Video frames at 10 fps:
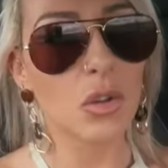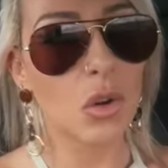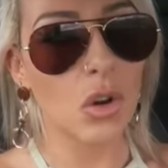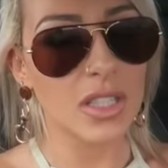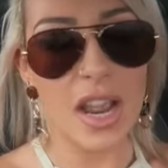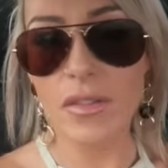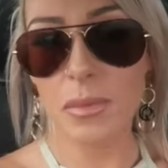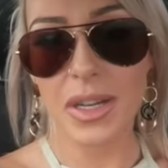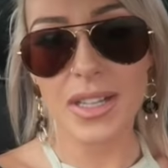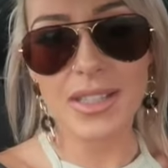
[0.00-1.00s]
good,
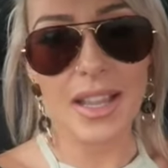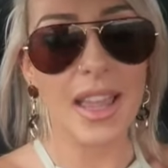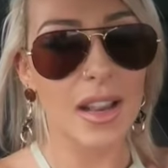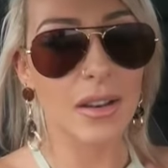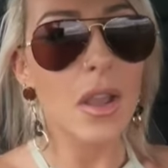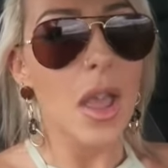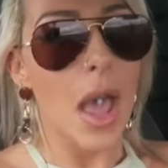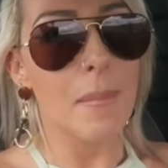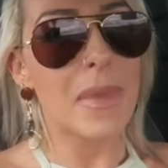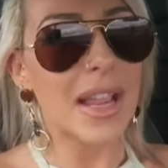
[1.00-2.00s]
everybody's like in
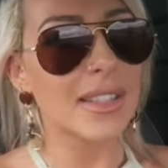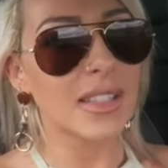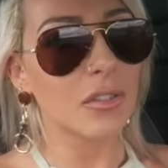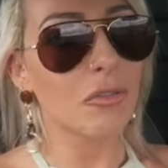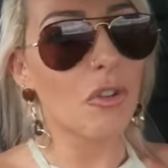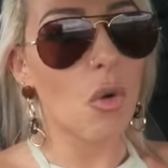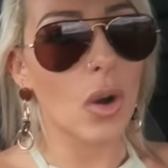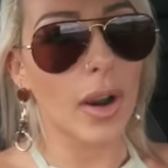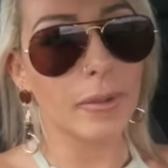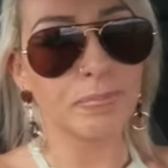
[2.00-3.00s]
amazing
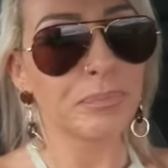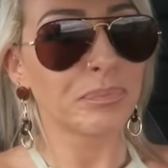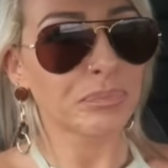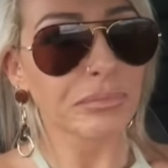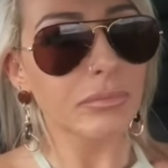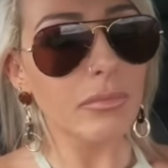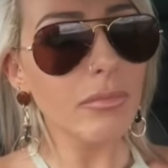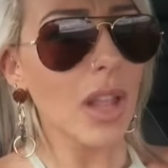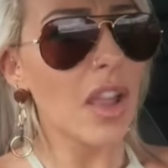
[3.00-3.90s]
form,